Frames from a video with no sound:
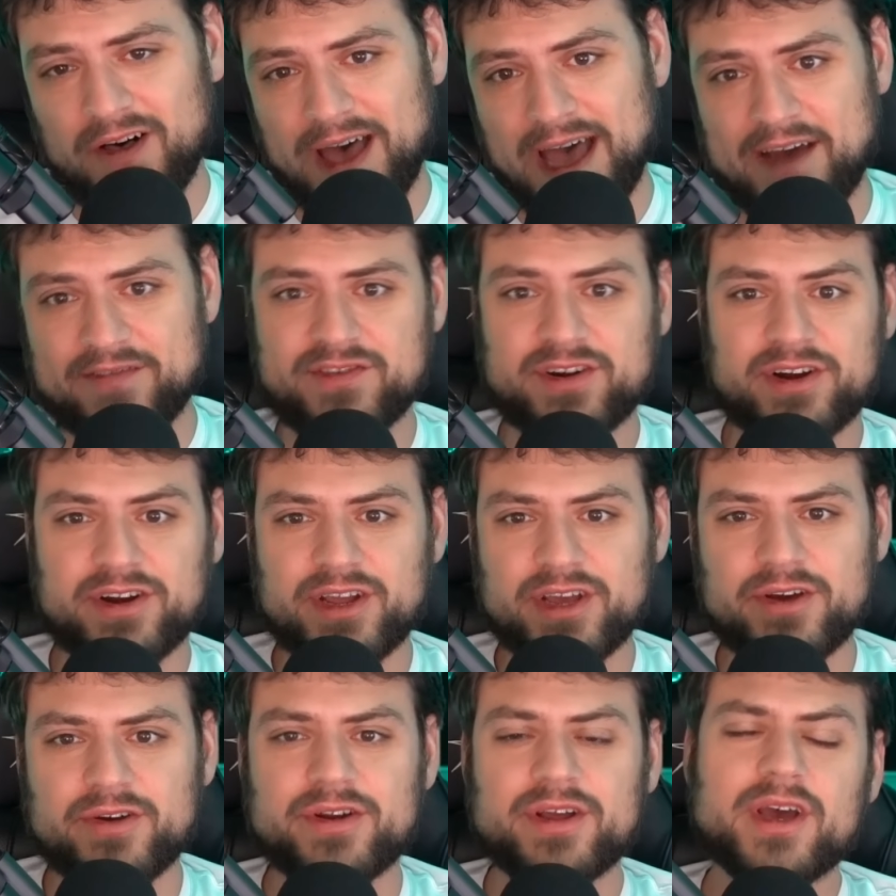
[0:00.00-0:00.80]

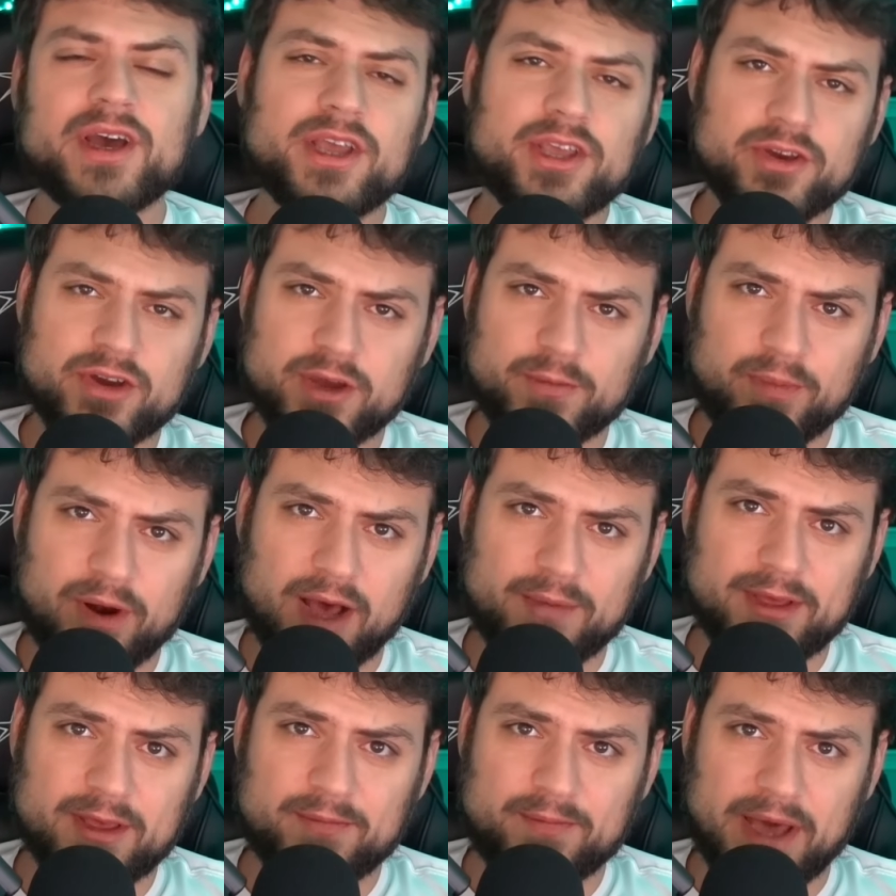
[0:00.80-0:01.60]
afternoon, you could
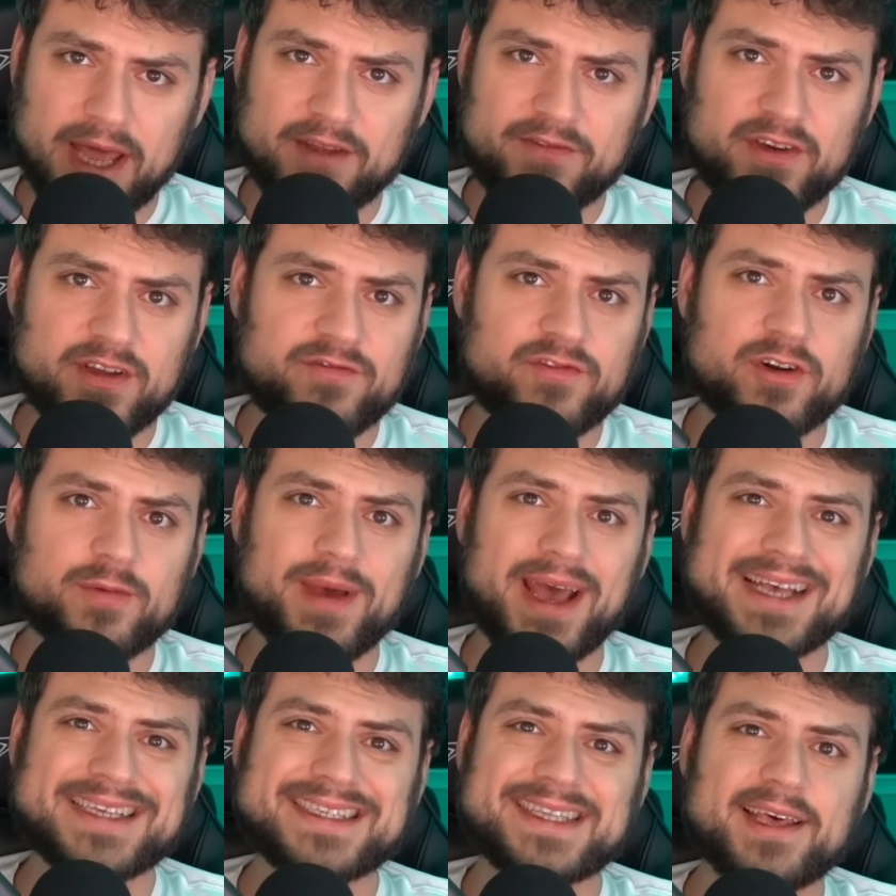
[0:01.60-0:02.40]
probably benefit from
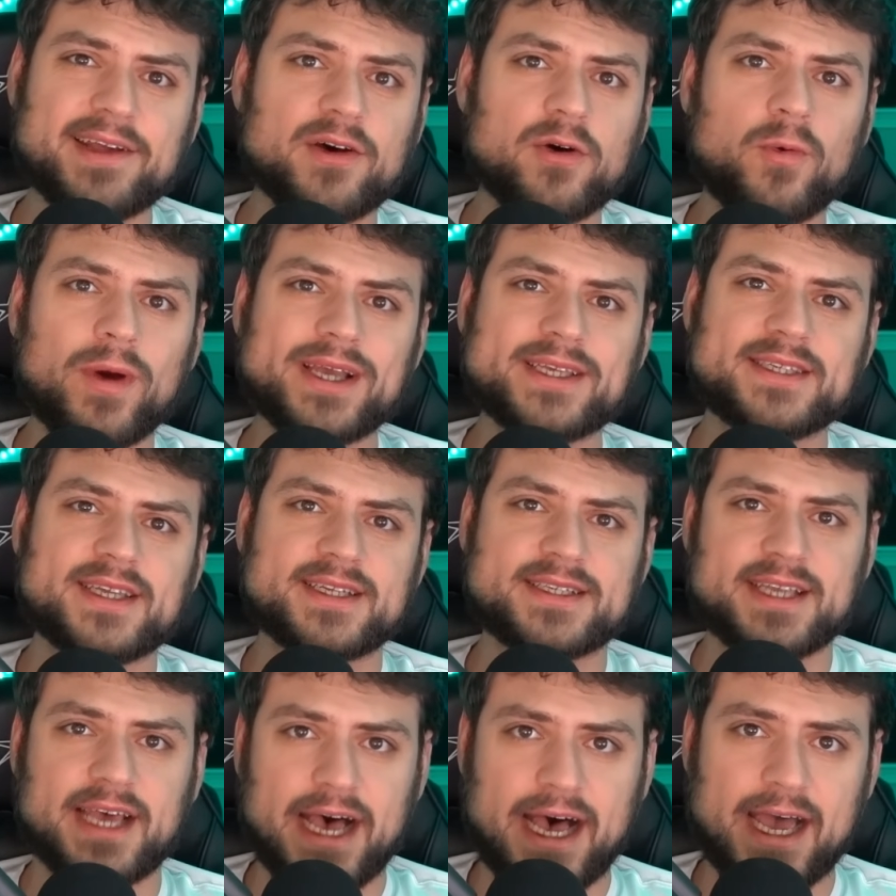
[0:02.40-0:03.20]
as little
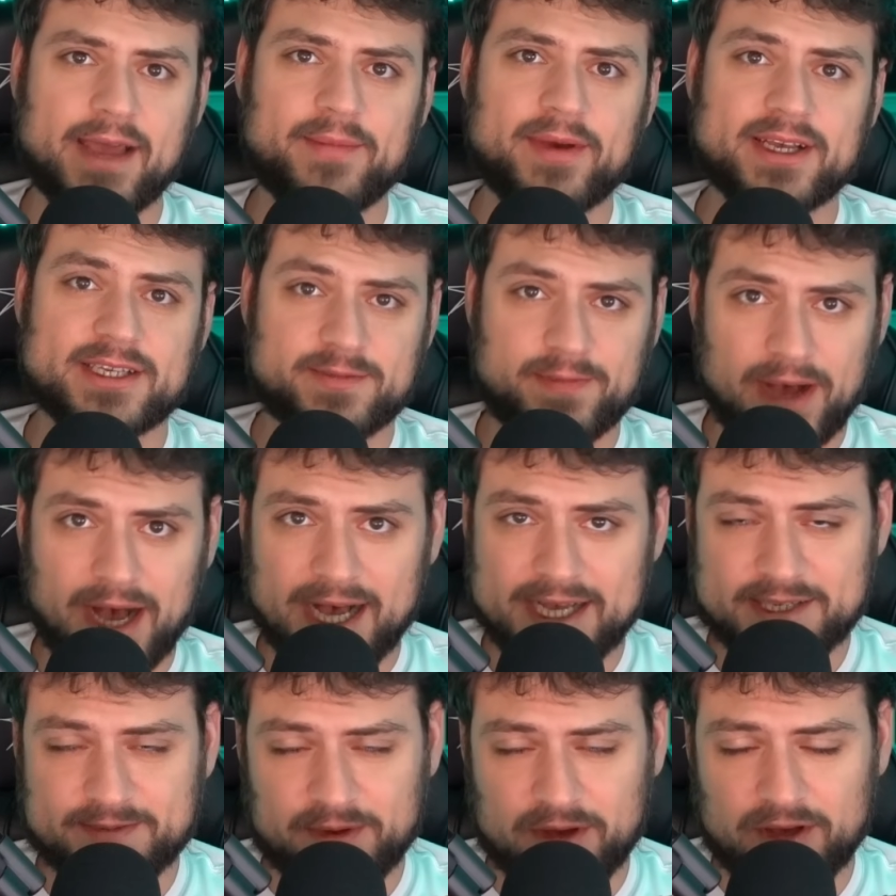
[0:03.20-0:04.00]
wasted time as
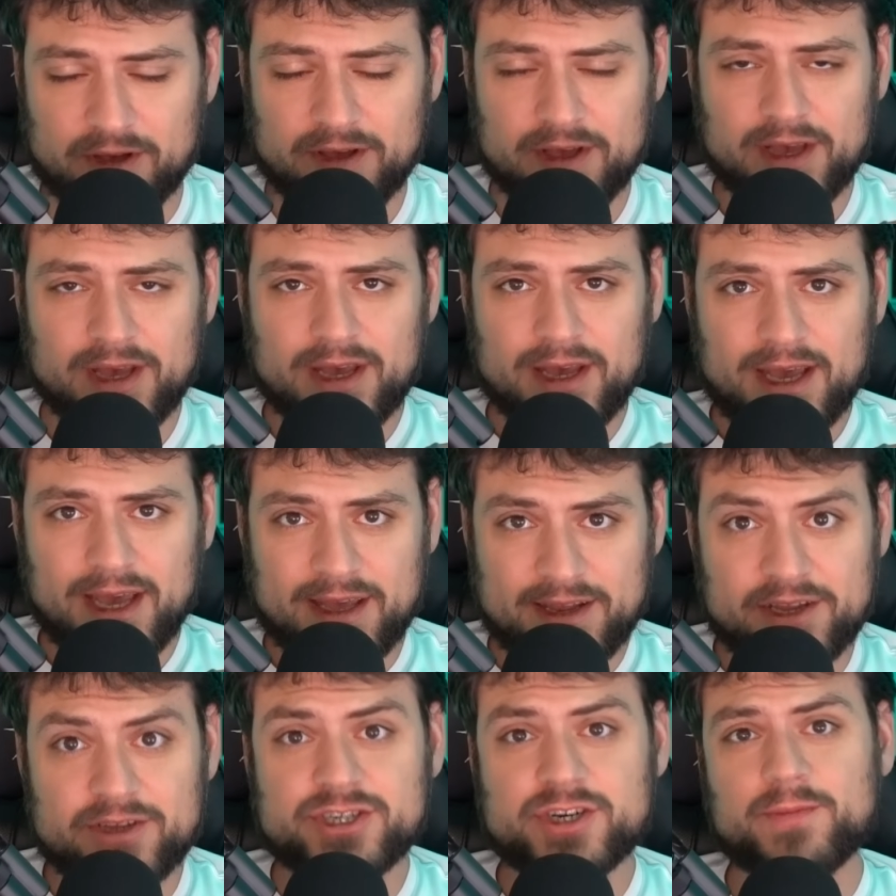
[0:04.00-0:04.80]
possible,
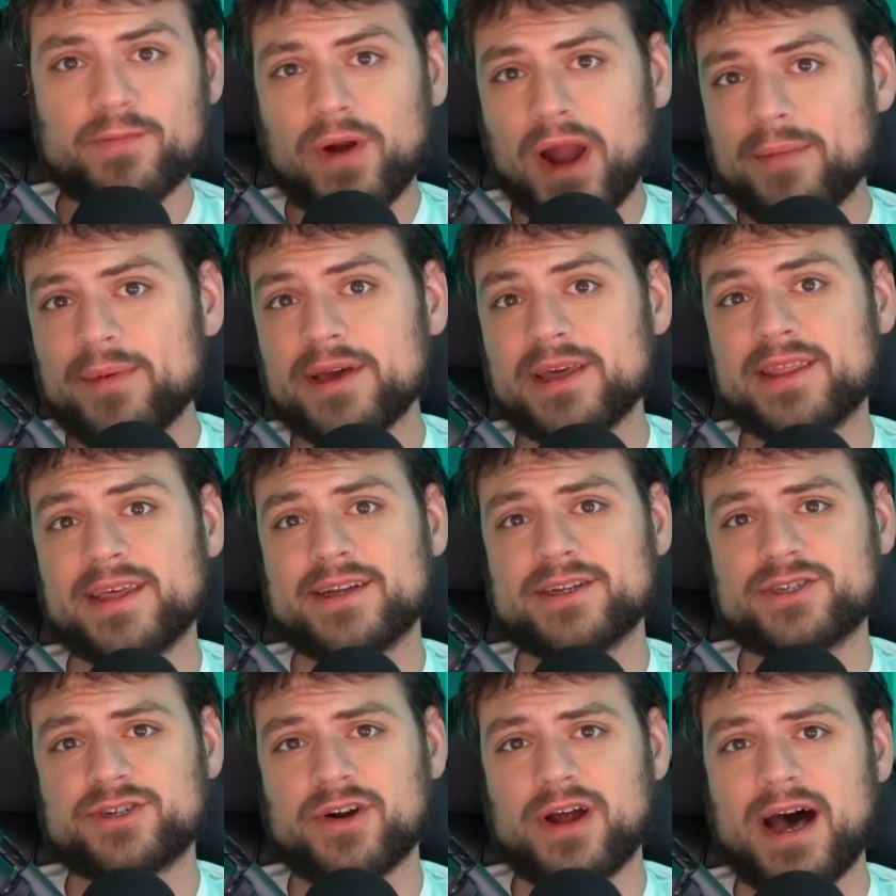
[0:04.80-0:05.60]
and you should probably
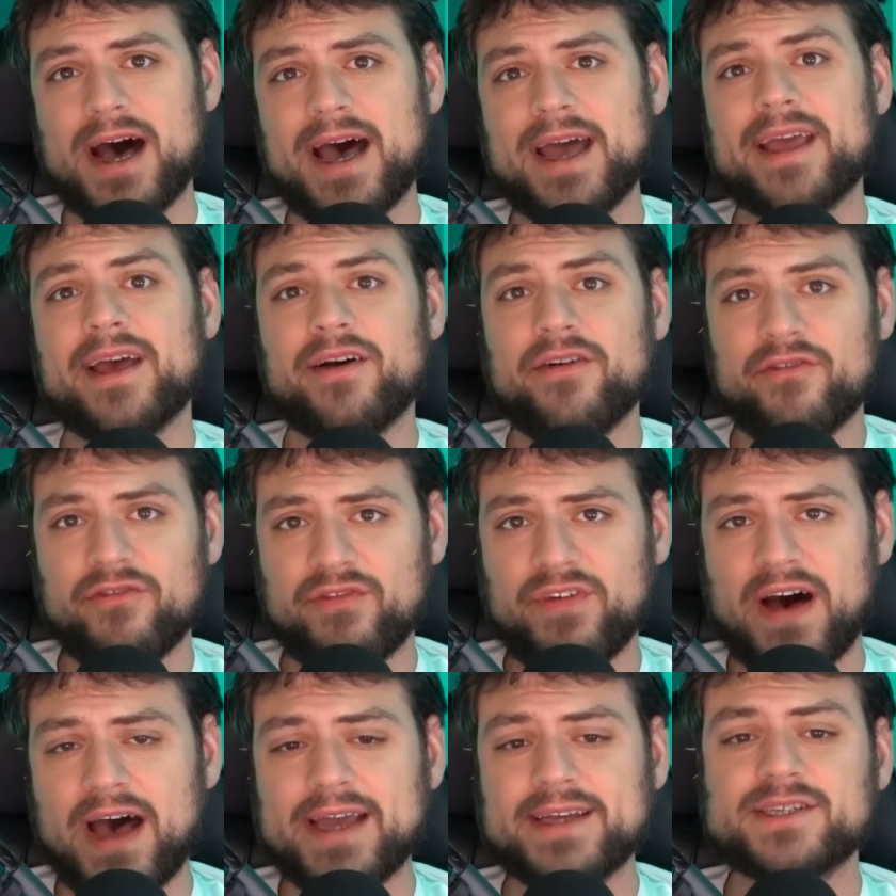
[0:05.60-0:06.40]
then try
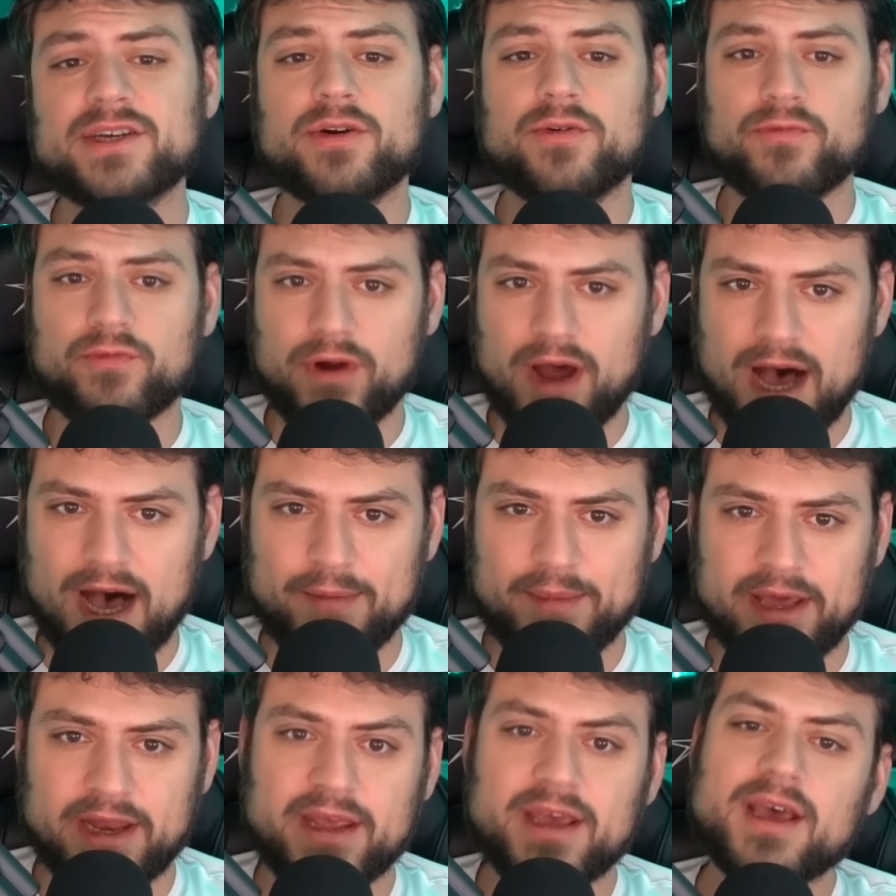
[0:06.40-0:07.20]
Vite
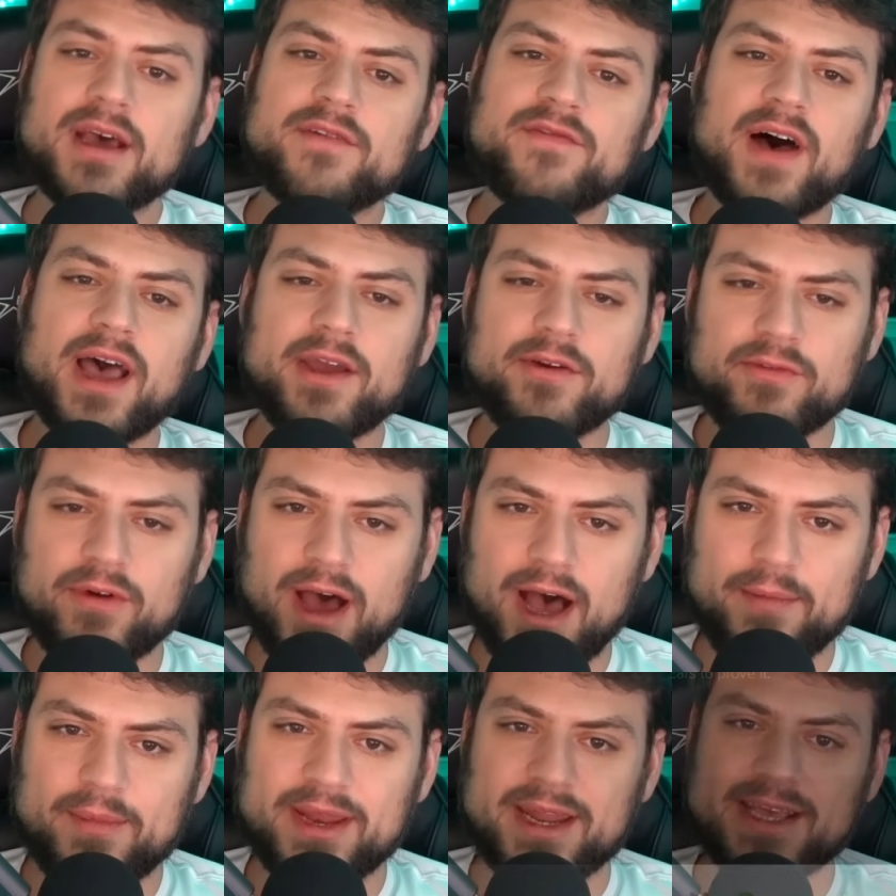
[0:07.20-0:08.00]
Ramen. Vite
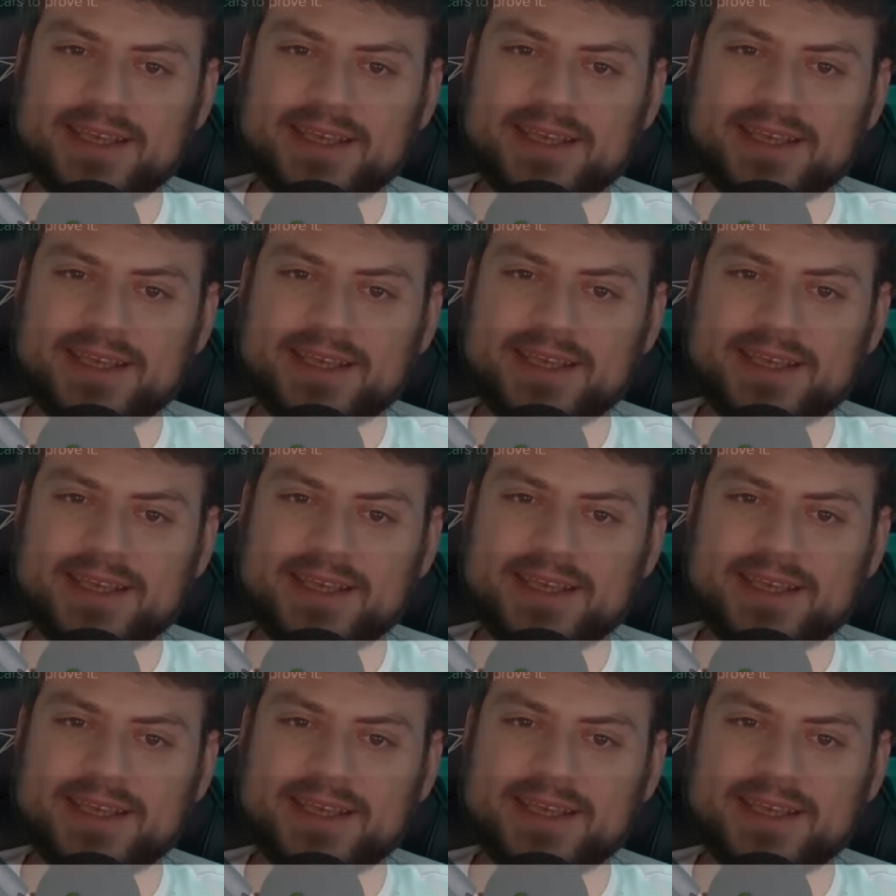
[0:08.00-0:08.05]
Ramen